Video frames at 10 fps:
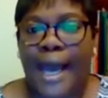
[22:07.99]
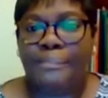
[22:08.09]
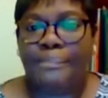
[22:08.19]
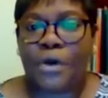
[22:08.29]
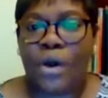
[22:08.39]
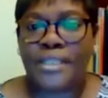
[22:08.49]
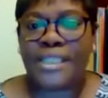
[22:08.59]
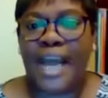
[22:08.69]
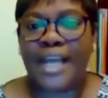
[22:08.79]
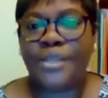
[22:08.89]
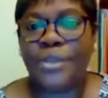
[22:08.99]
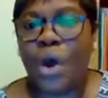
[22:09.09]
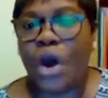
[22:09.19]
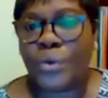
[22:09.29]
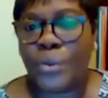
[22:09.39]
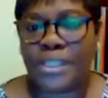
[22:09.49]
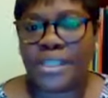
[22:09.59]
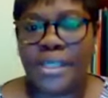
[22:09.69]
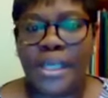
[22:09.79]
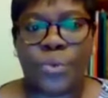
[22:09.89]
And because it had no
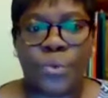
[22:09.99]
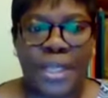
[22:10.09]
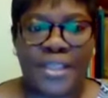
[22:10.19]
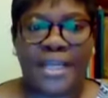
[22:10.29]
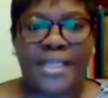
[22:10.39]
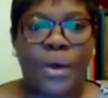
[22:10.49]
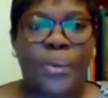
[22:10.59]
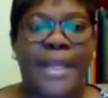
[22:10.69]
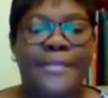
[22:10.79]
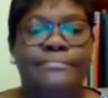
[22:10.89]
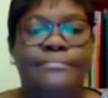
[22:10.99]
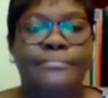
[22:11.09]
root, it withered away.